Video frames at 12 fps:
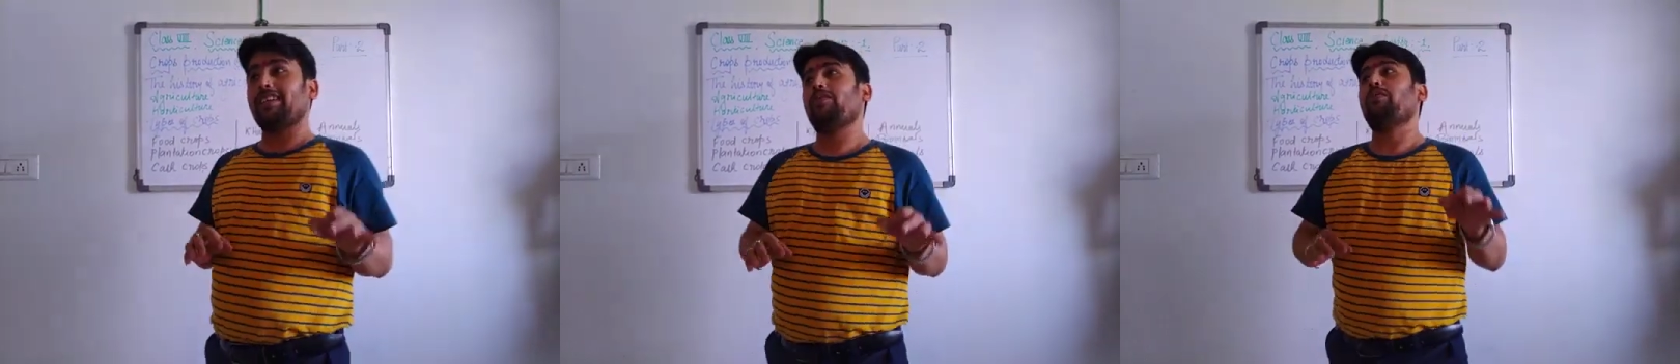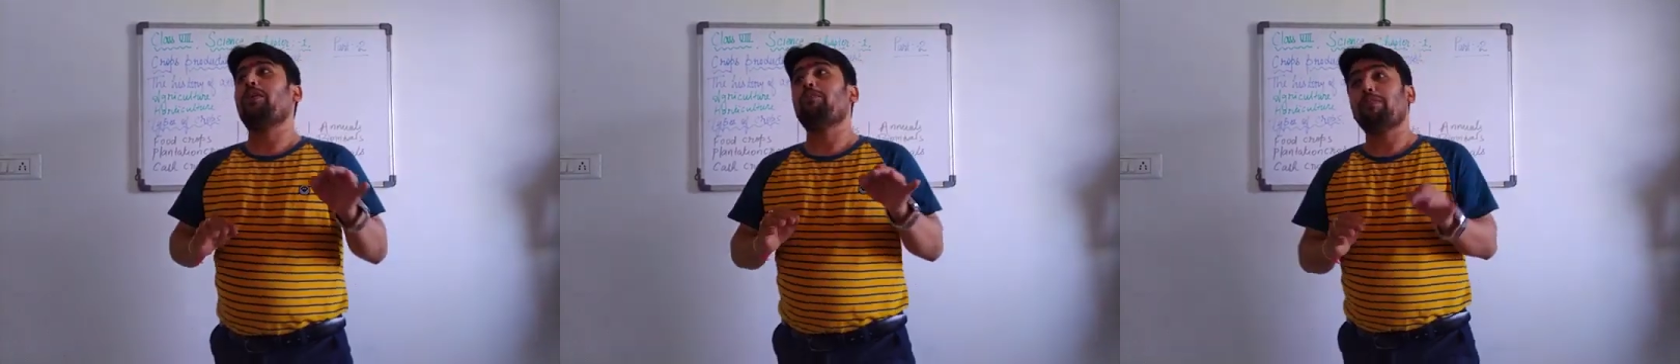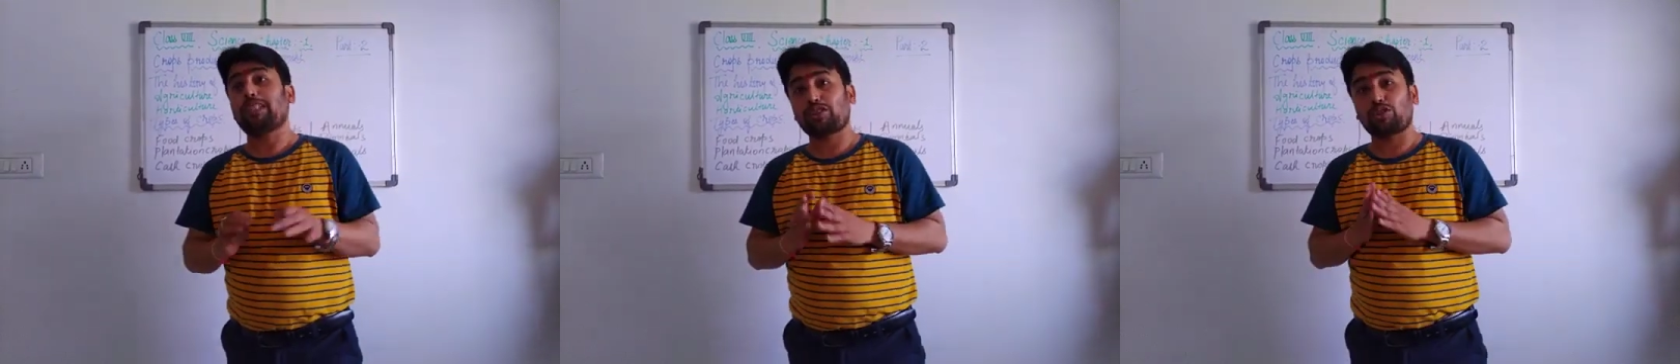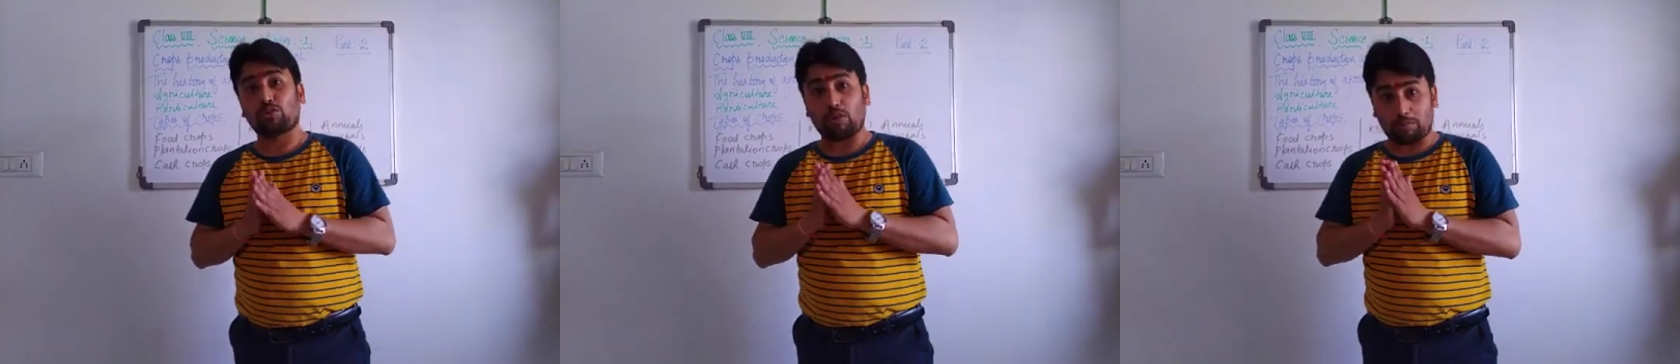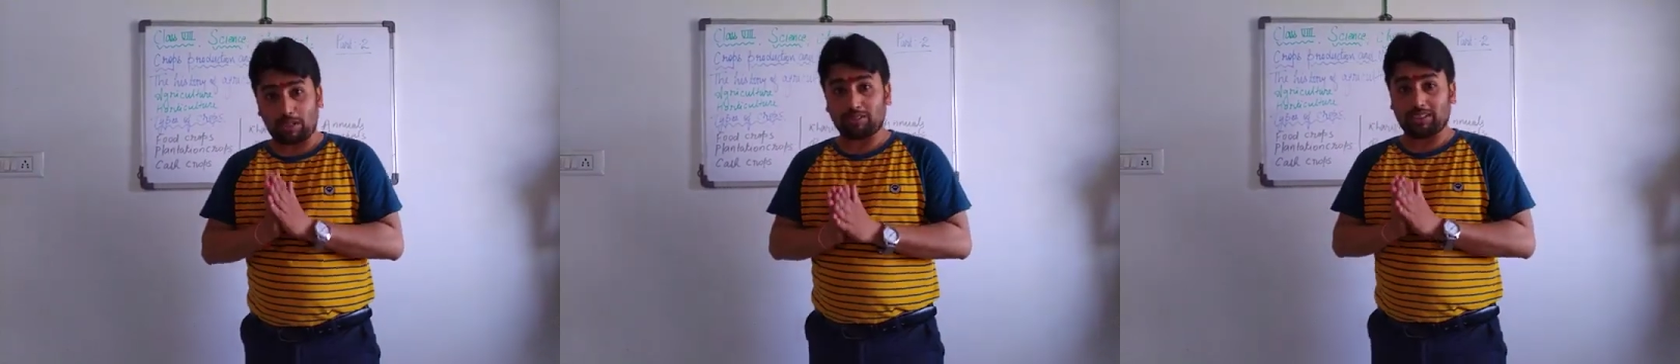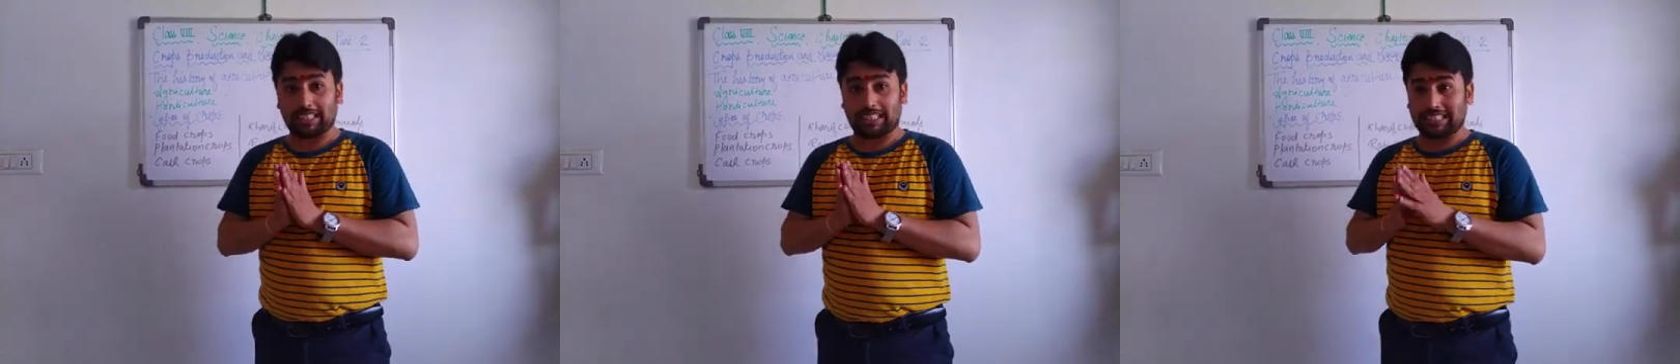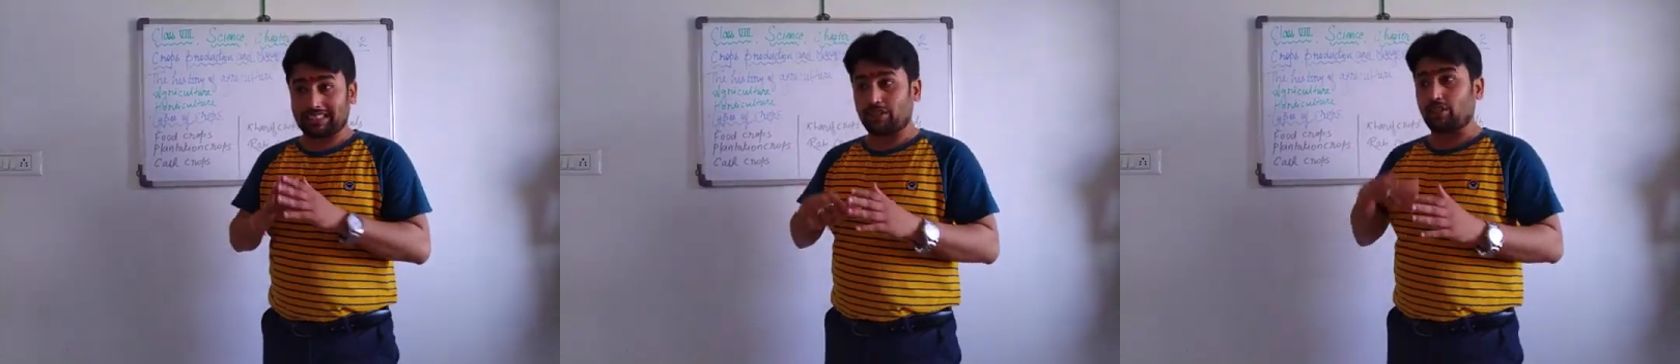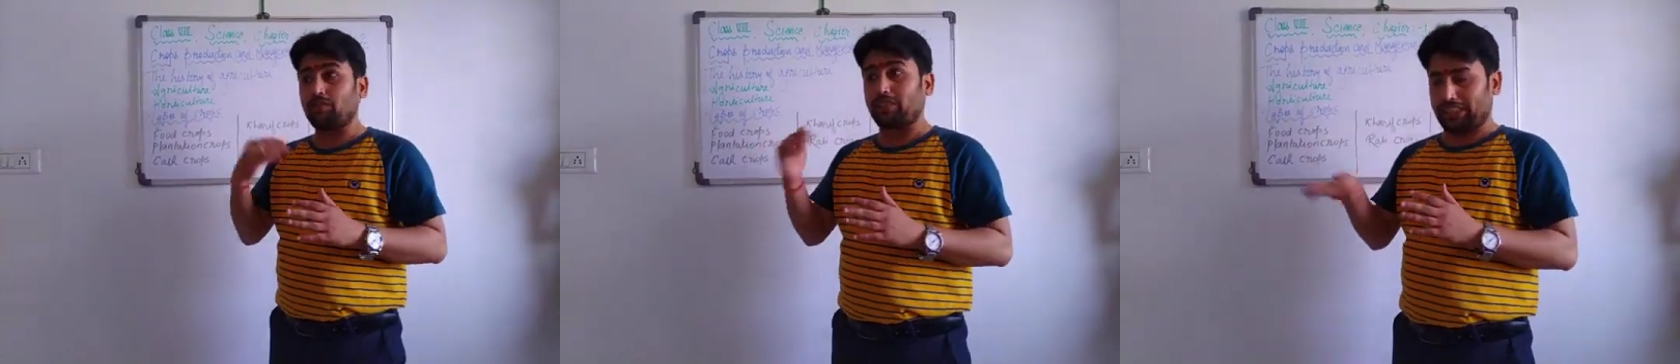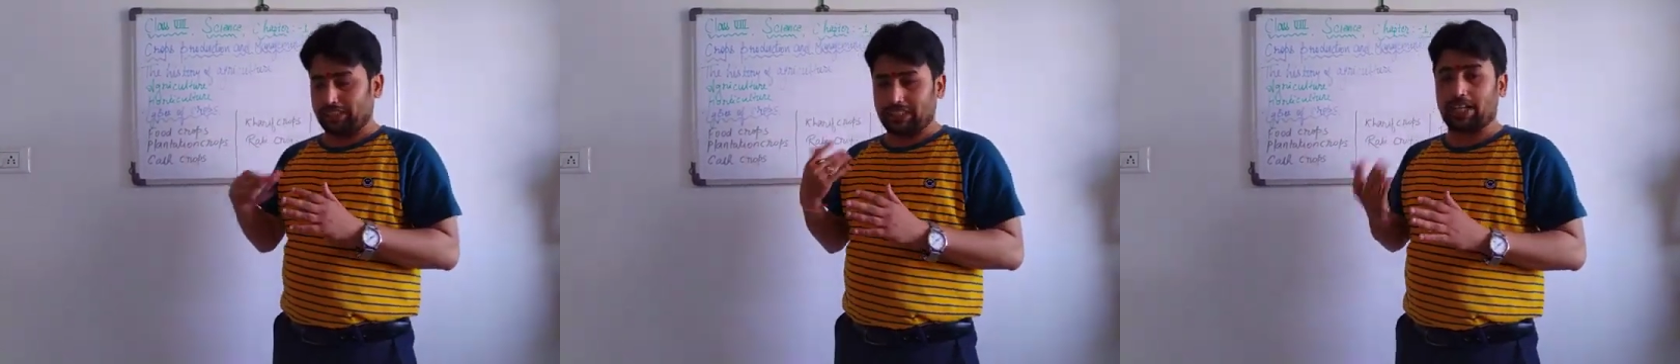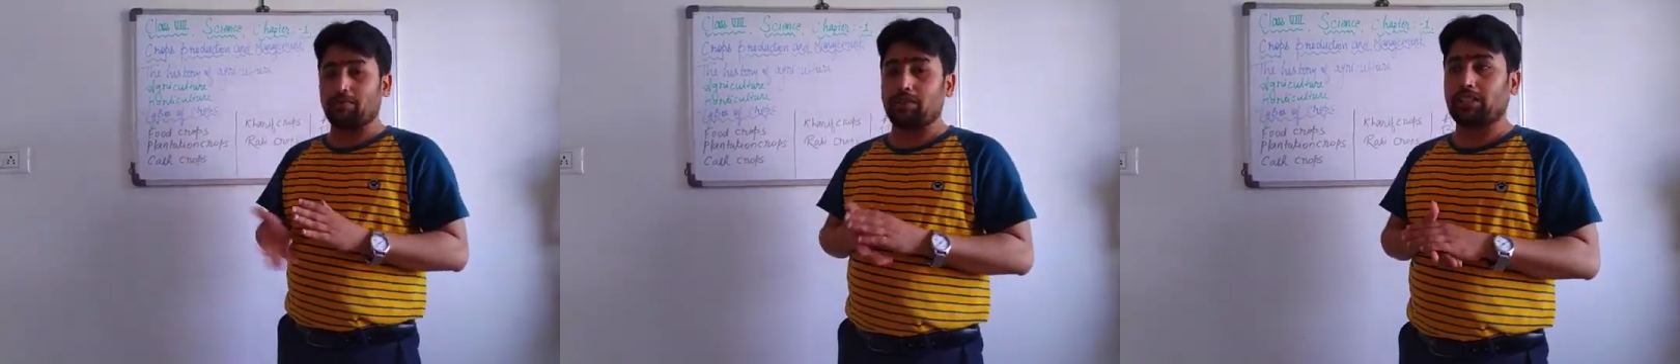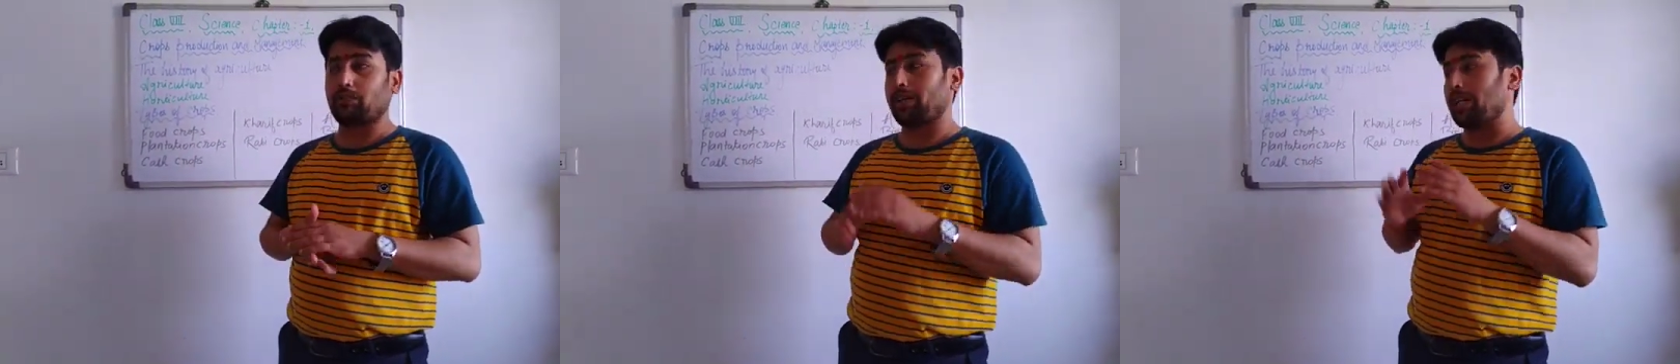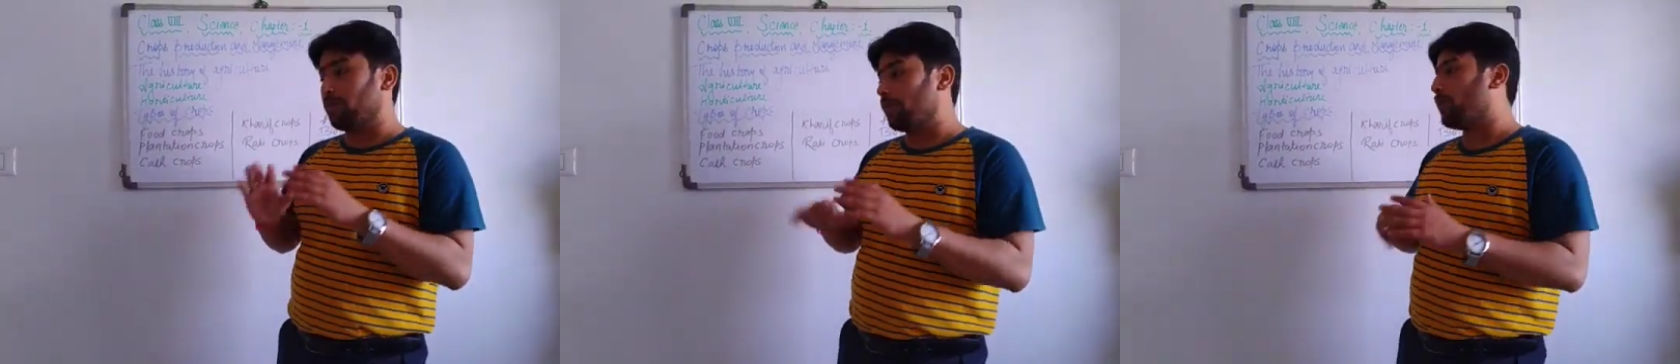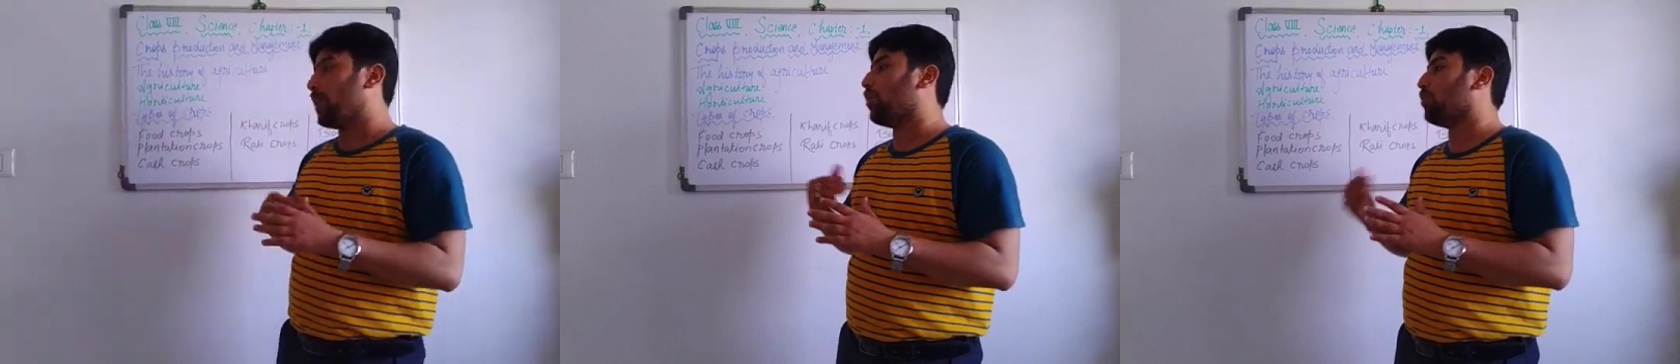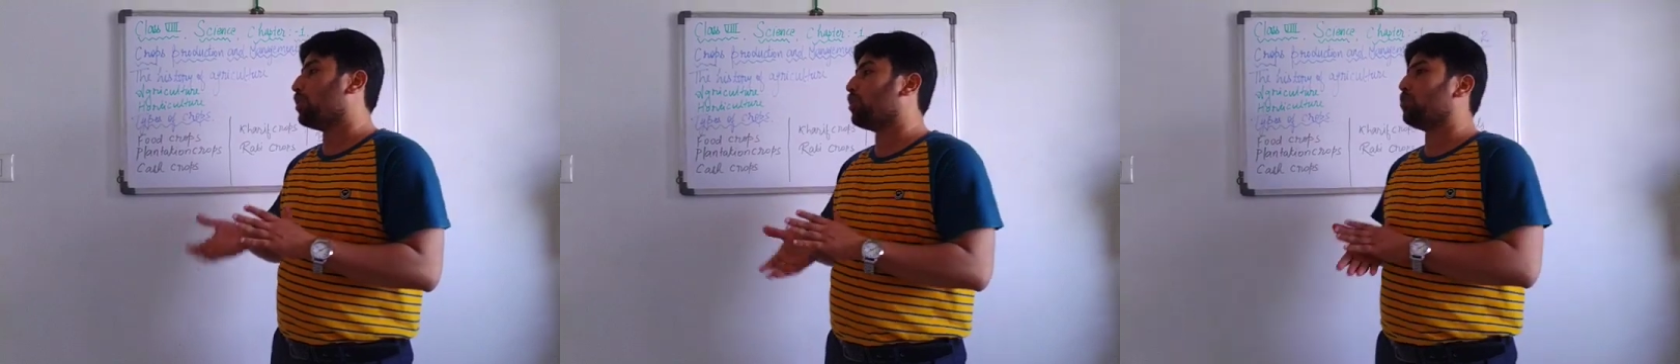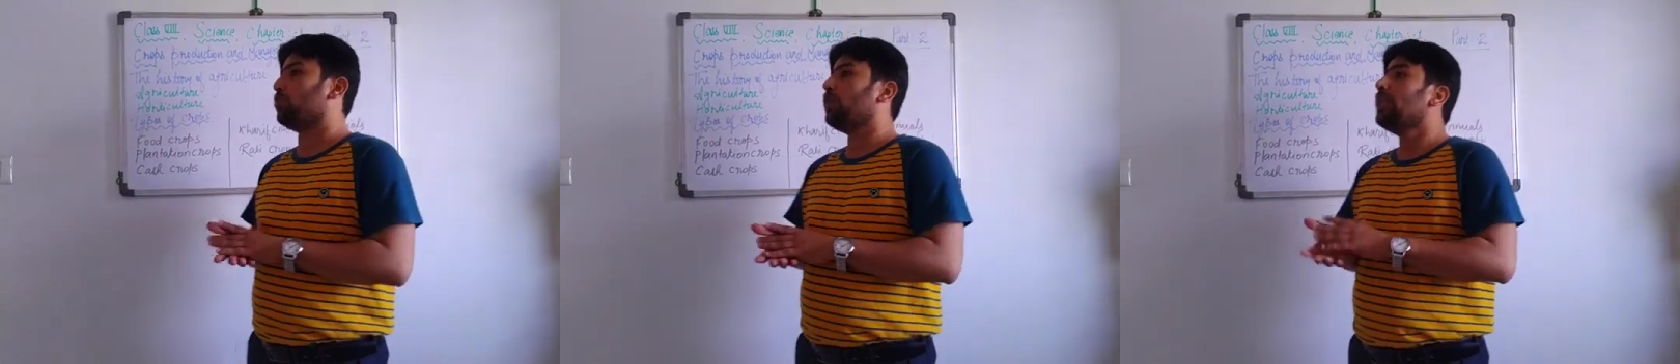we must know about the history of each and everything. Whenever we are going to